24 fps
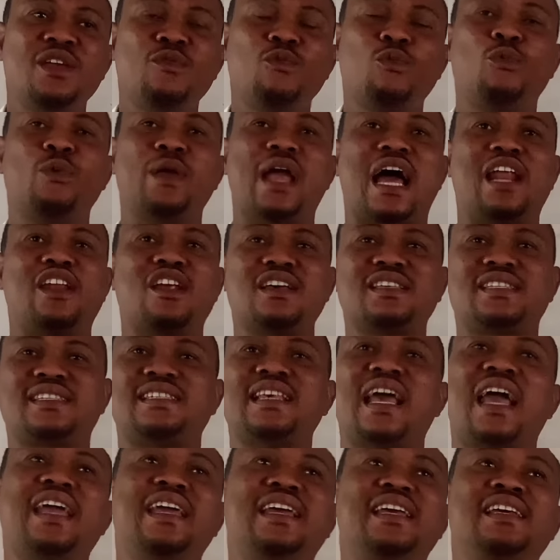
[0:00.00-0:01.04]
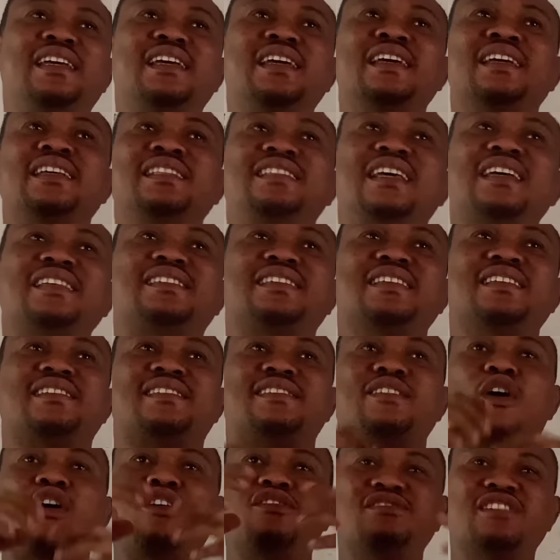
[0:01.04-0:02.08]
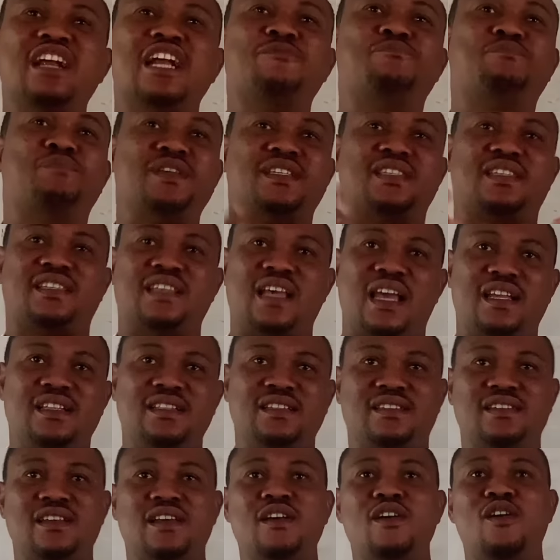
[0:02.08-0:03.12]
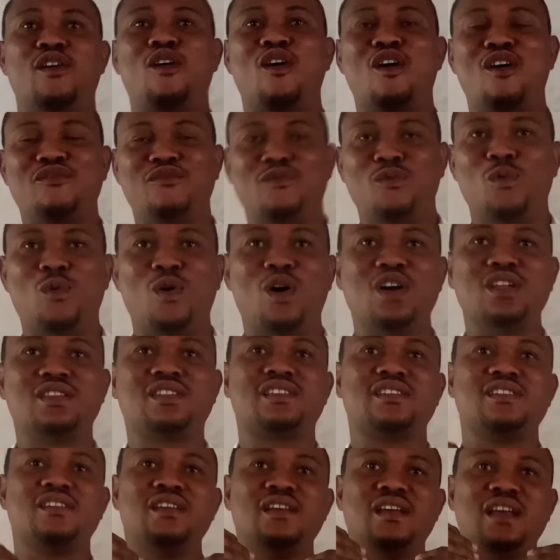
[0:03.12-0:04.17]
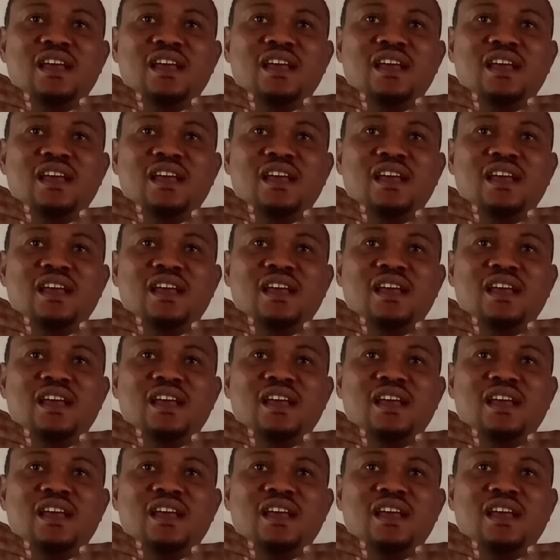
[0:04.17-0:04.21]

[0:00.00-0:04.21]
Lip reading: We are not saying this is 100% of what